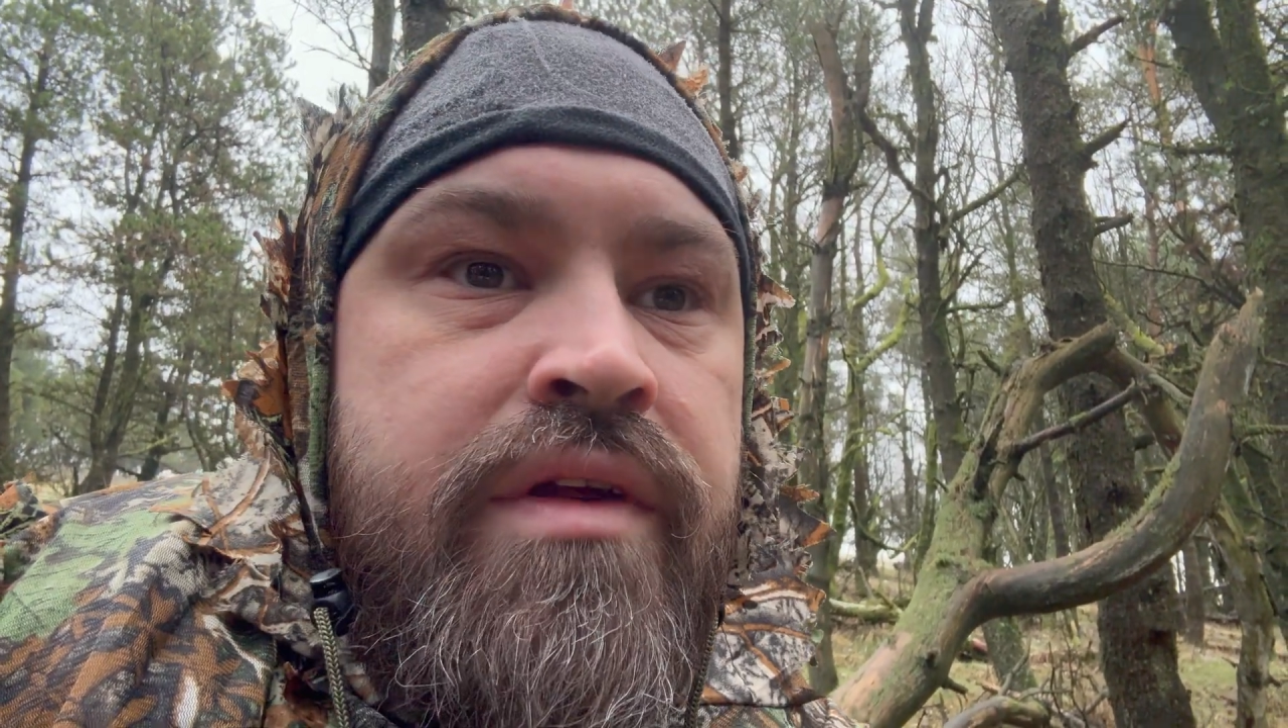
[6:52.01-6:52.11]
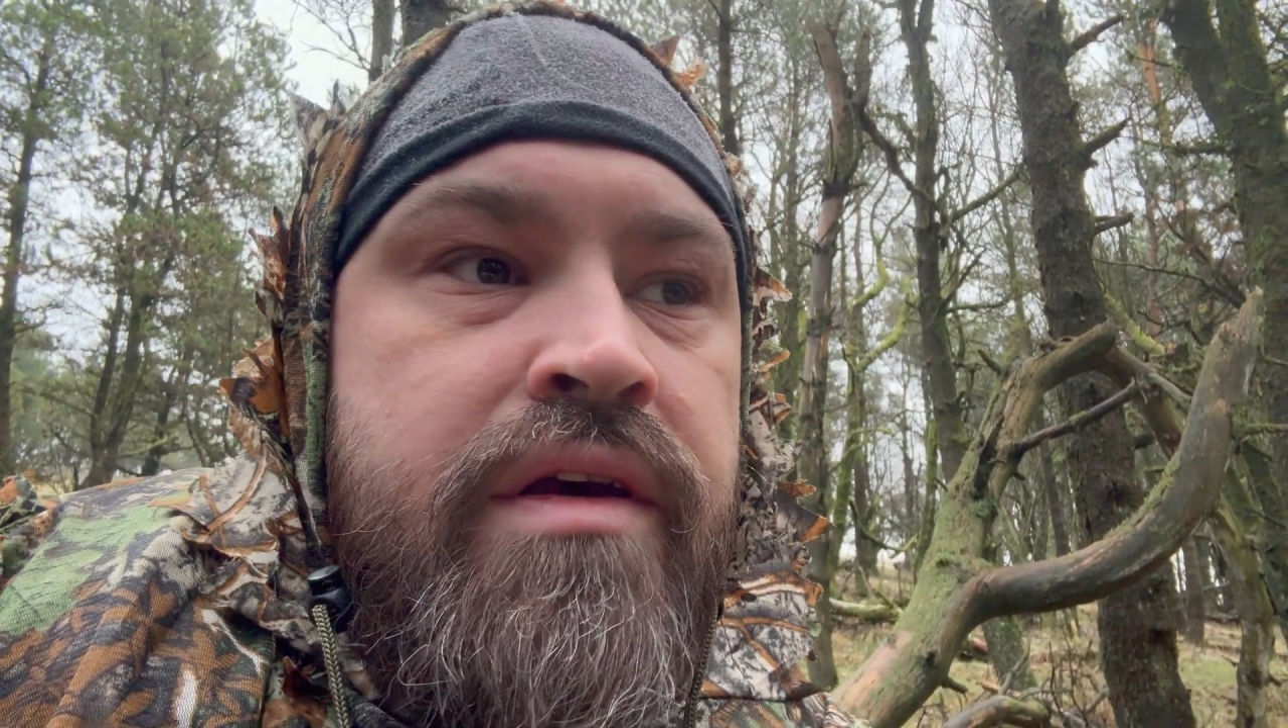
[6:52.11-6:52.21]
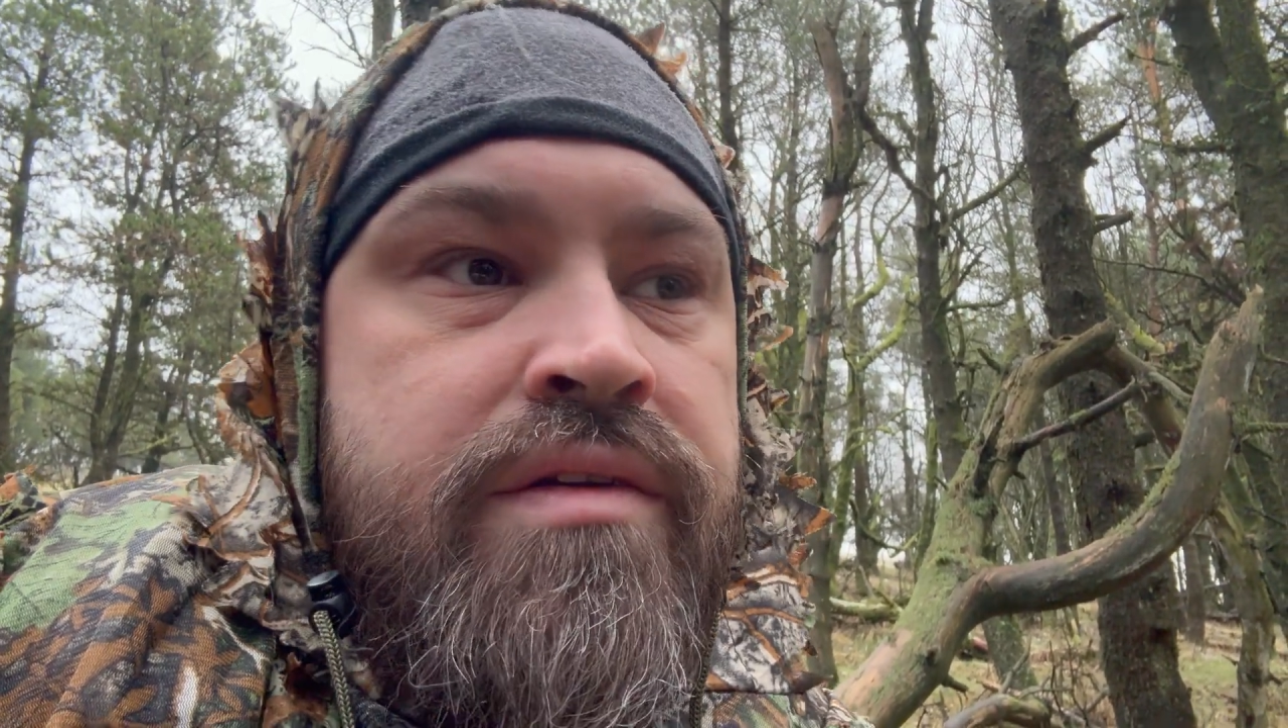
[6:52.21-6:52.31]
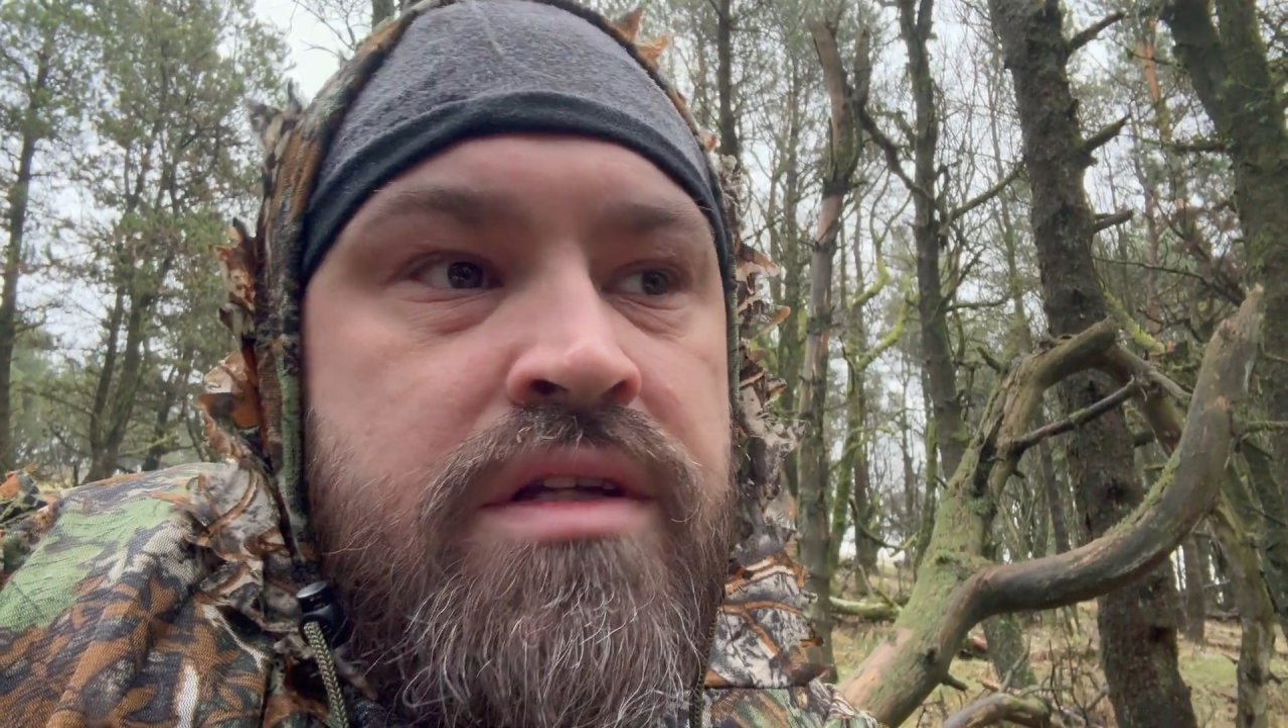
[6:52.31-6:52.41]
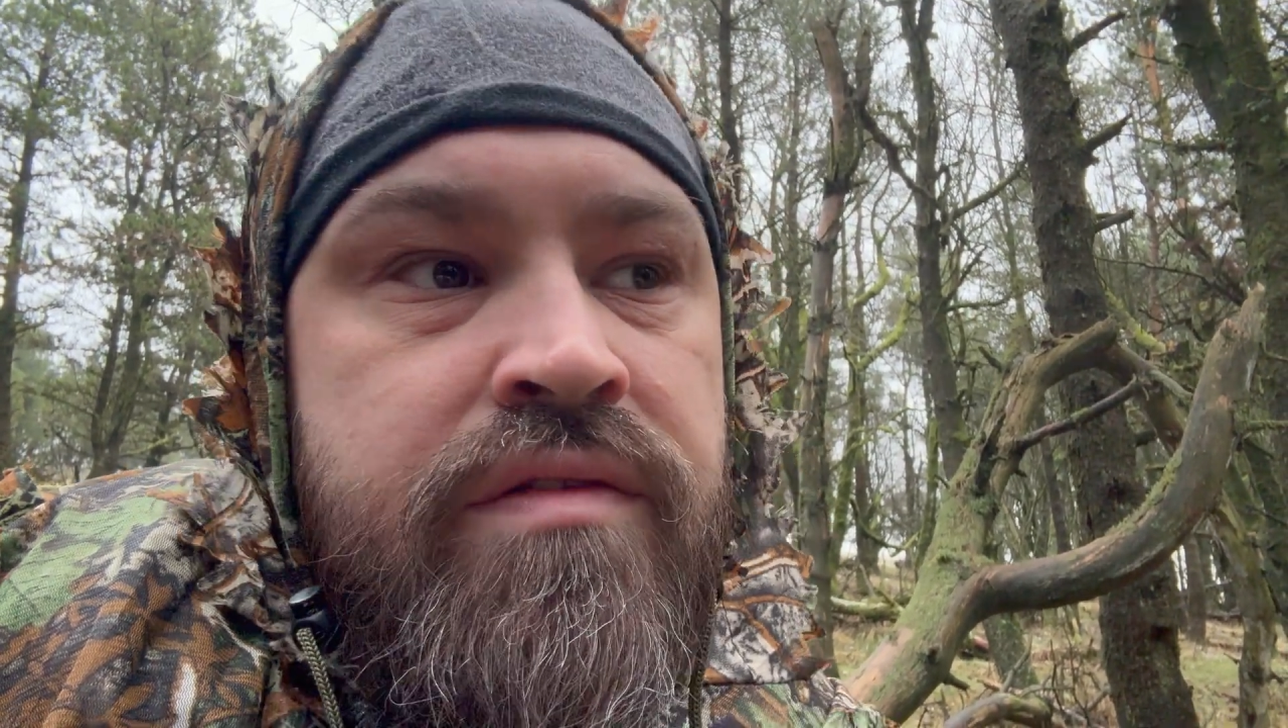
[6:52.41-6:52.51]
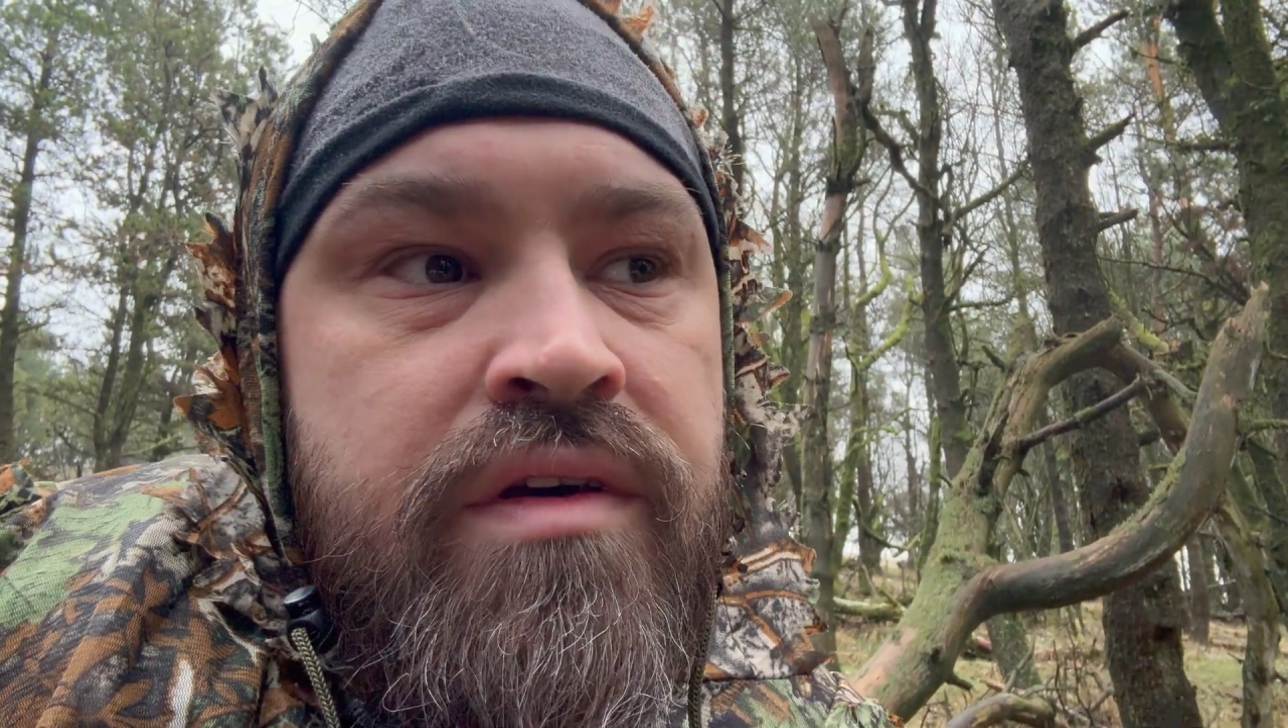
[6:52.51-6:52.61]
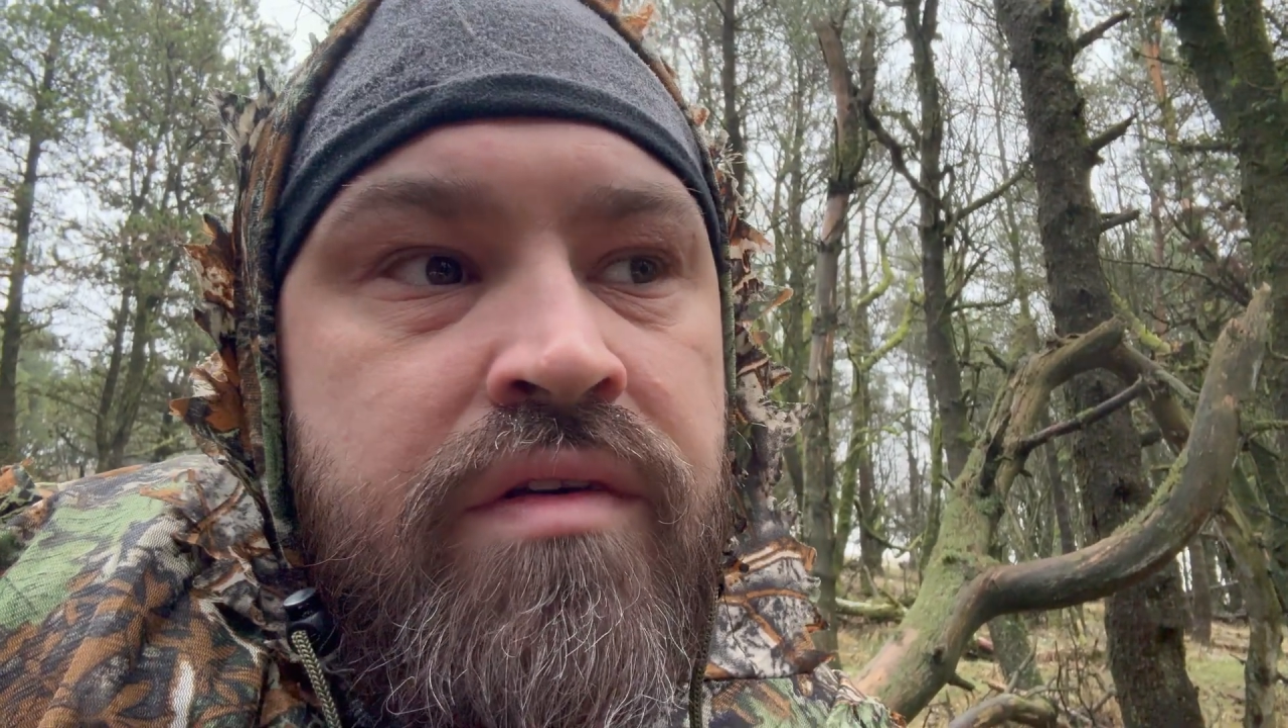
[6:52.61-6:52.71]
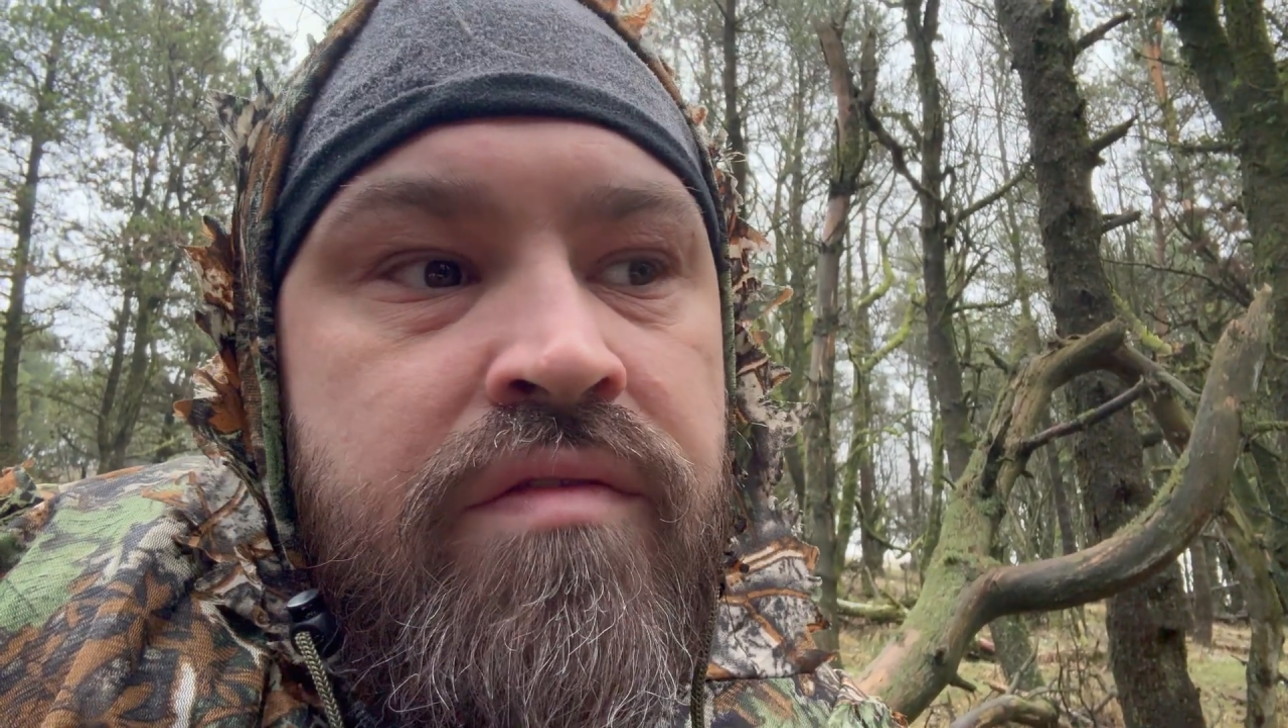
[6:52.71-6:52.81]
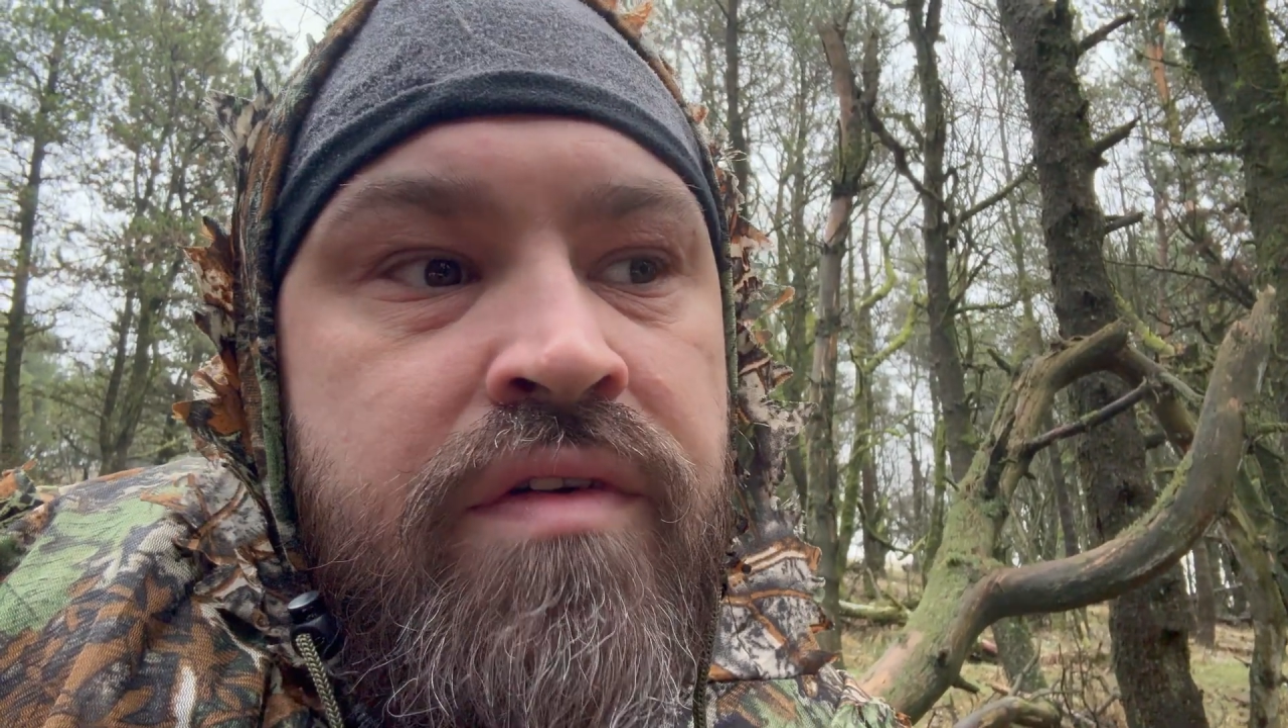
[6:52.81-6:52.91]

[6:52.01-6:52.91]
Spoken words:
there and see if I can